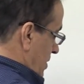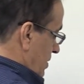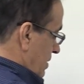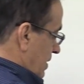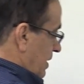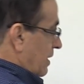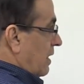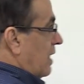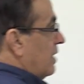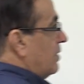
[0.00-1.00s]
You're going to get
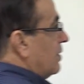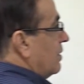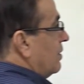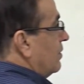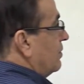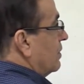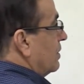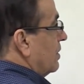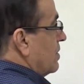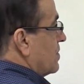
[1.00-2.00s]
8 over
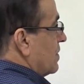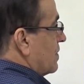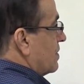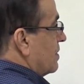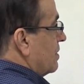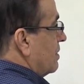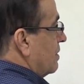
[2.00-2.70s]
36.